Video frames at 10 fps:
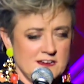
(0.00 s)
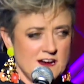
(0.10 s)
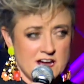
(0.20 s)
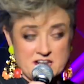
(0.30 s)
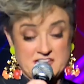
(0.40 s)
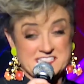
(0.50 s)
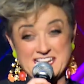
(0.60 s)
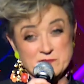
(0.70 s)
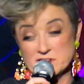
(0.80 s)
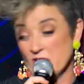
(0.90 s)
I don't think
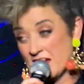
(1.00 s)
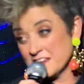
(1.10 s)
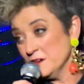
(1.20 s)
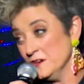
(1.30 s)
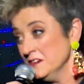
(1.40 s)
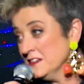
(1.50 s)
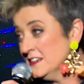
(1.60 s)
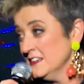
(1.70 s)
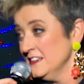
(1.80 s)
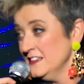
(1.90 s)
Dad would like her. And
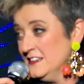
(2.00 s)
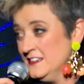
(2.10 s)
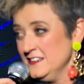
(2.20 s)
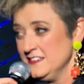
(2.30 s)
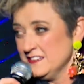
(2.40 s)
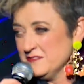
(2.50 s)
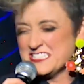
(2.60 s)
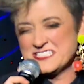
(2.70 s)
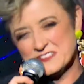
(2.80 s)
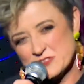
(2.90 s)
I'm
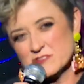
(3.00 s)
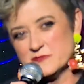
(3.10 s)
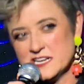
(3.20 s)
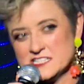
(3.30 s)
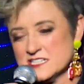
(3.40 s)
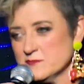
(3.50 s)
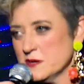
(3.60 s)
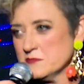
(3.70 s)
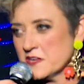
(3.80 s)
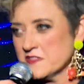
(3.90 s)
like, don't talk about your
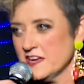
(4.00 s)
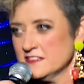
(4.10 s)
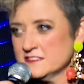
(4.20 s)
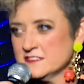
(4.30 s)
stepmum like that.